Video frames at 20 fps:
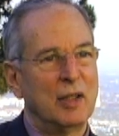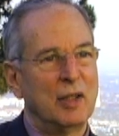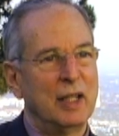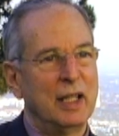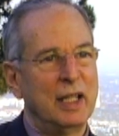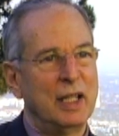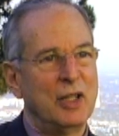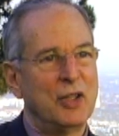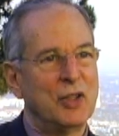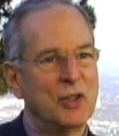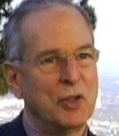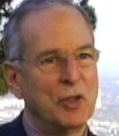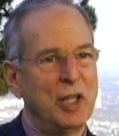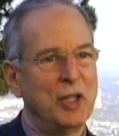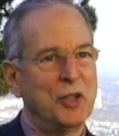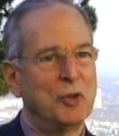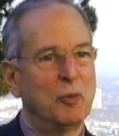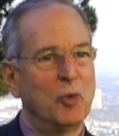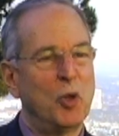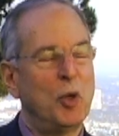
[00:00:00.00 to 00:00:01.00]

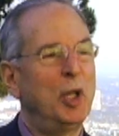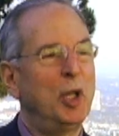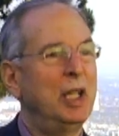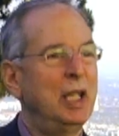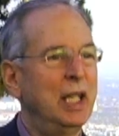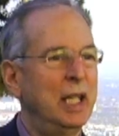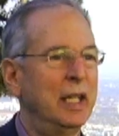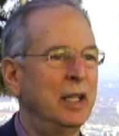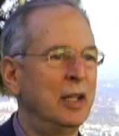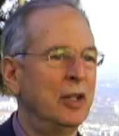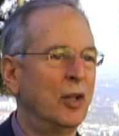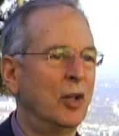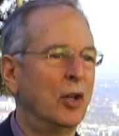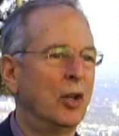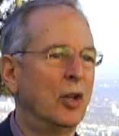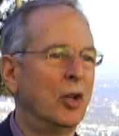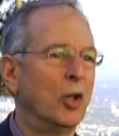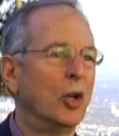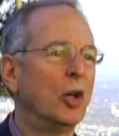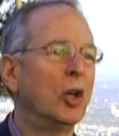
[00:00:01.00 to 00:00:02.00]
is rooted in
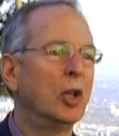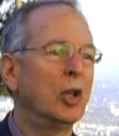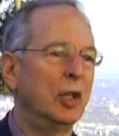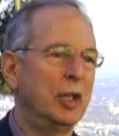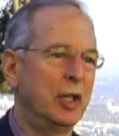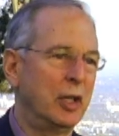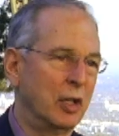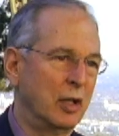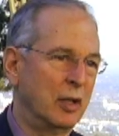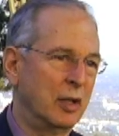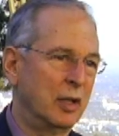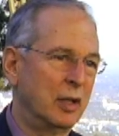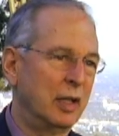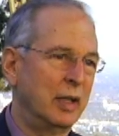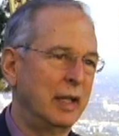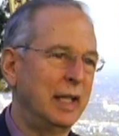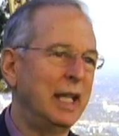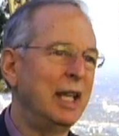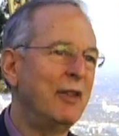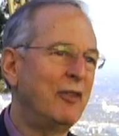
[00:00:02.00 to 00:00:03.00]
earlier
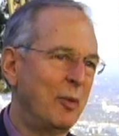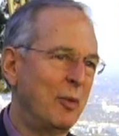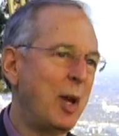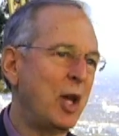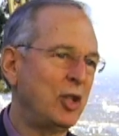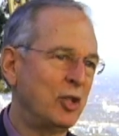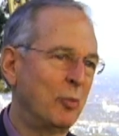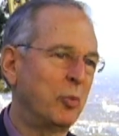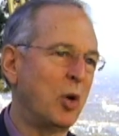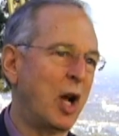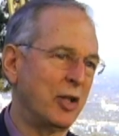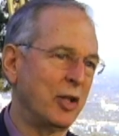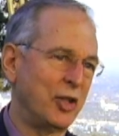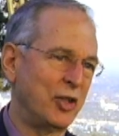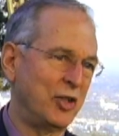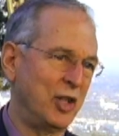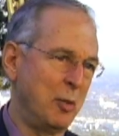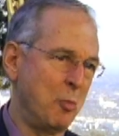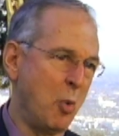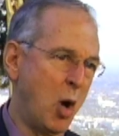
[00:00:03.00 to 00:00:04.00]
information
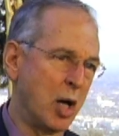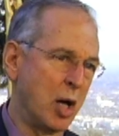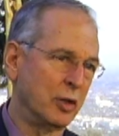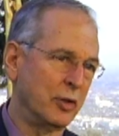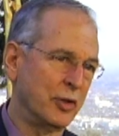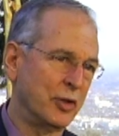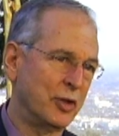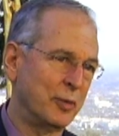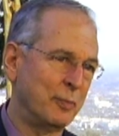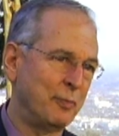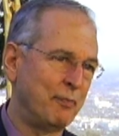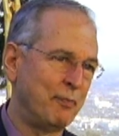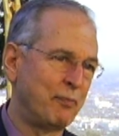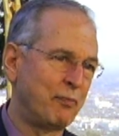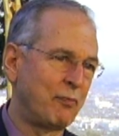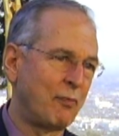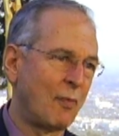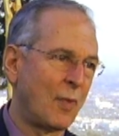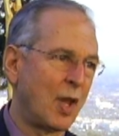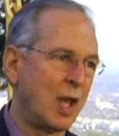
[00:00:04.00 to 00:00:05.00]
processing models
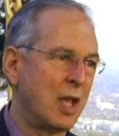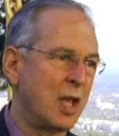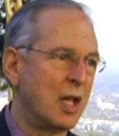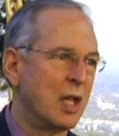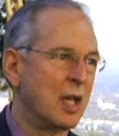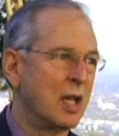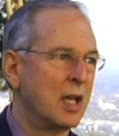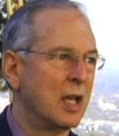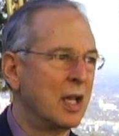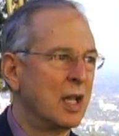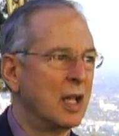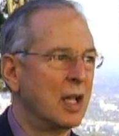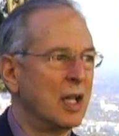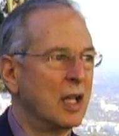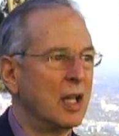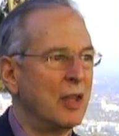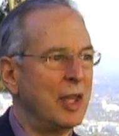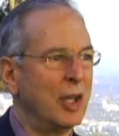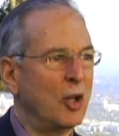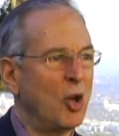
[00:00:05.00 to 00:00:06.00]

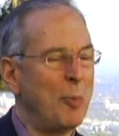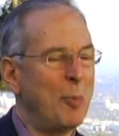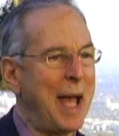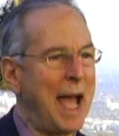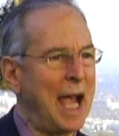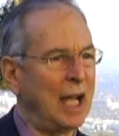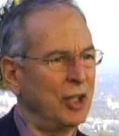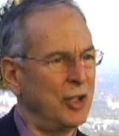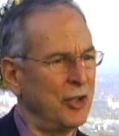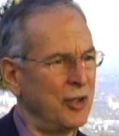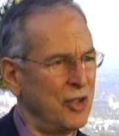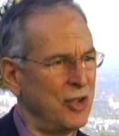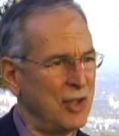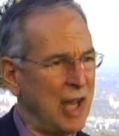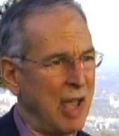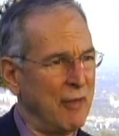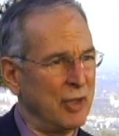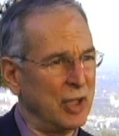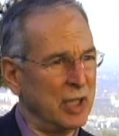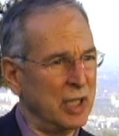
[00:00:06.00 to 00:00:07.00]
that go back to the
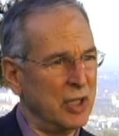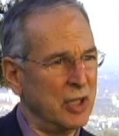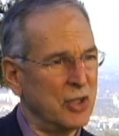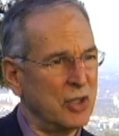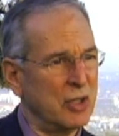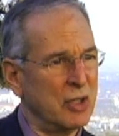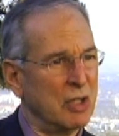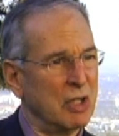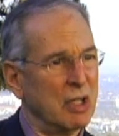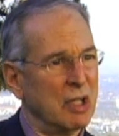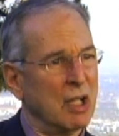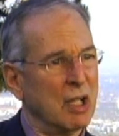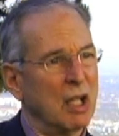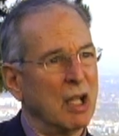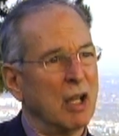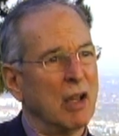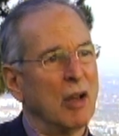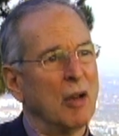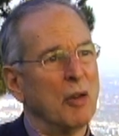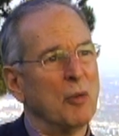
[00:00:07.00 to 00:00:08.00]
70s,
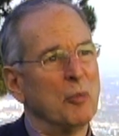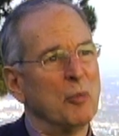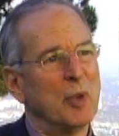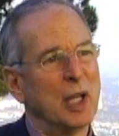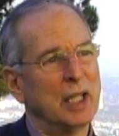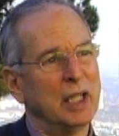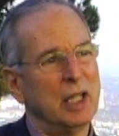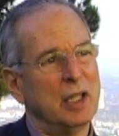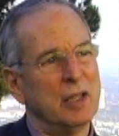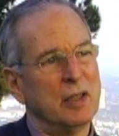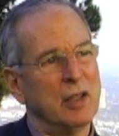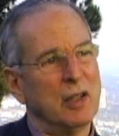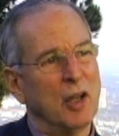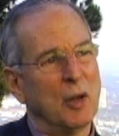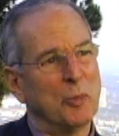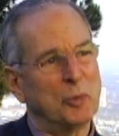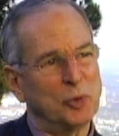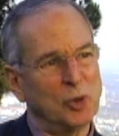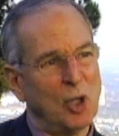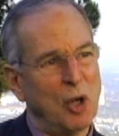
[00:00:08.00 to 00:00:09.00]
but it
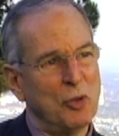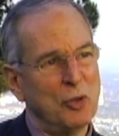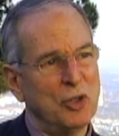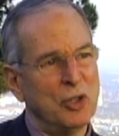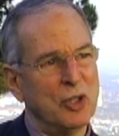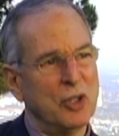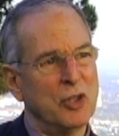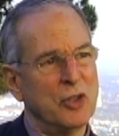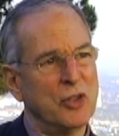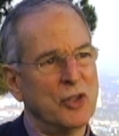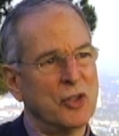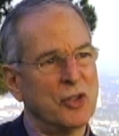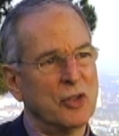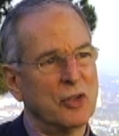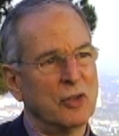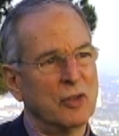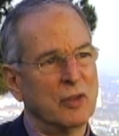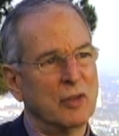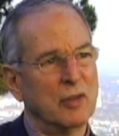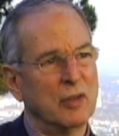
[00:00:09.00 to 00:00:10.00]
approaches
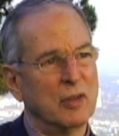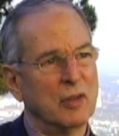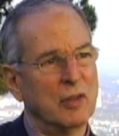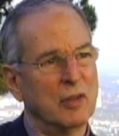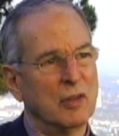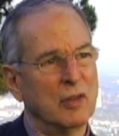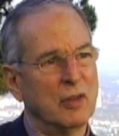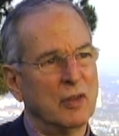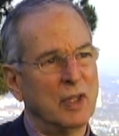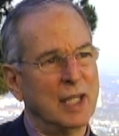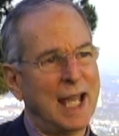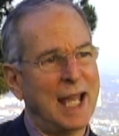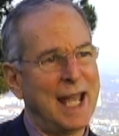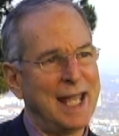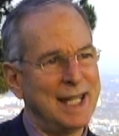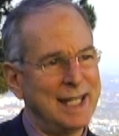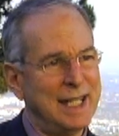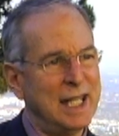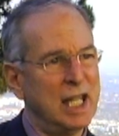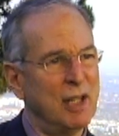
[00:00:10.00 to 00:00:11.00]
the
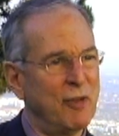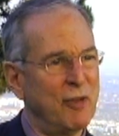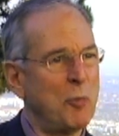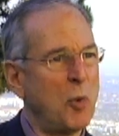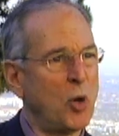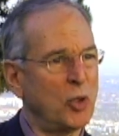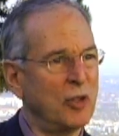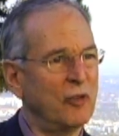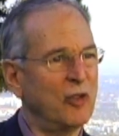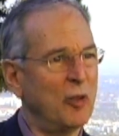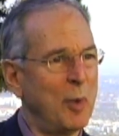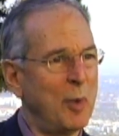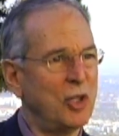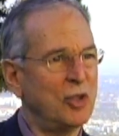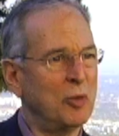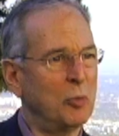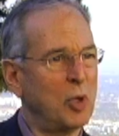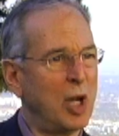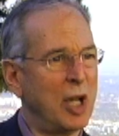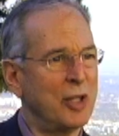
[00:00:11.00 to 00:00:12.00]
idea of emotional
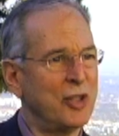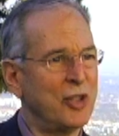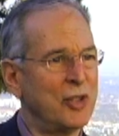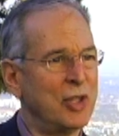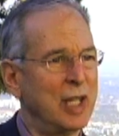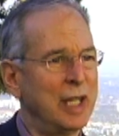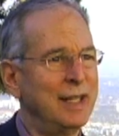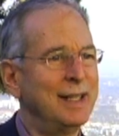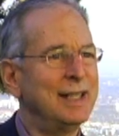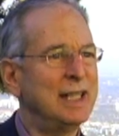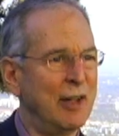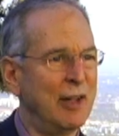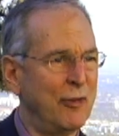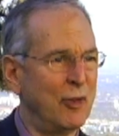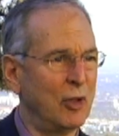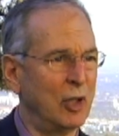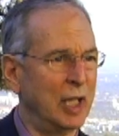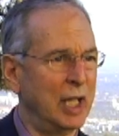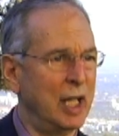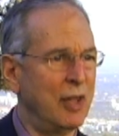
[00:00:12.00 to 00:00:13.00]
information processing
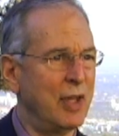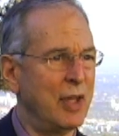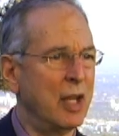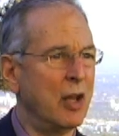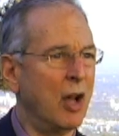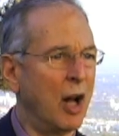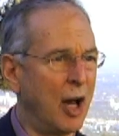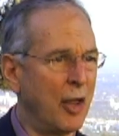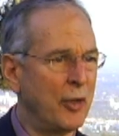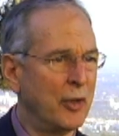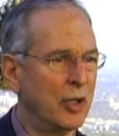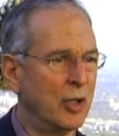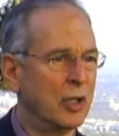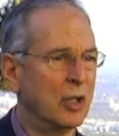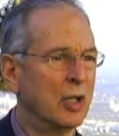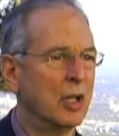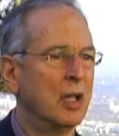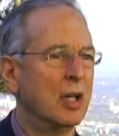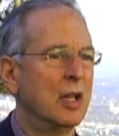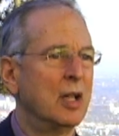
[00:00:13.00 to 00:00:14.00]
differently than other
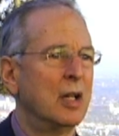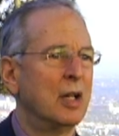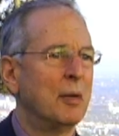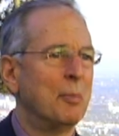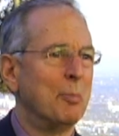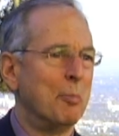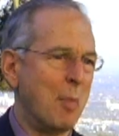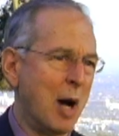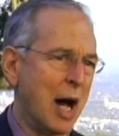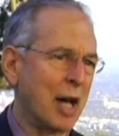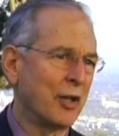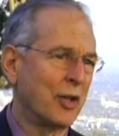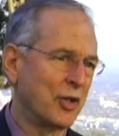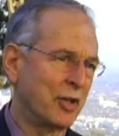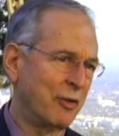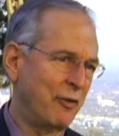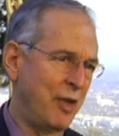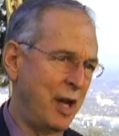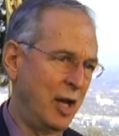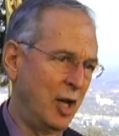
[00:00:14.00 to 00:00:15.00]
models
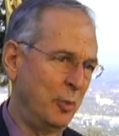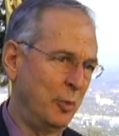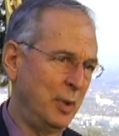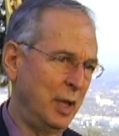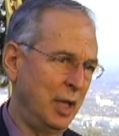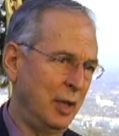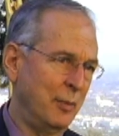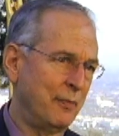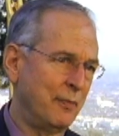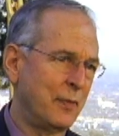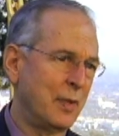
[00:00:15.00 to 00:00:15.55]
of therapy.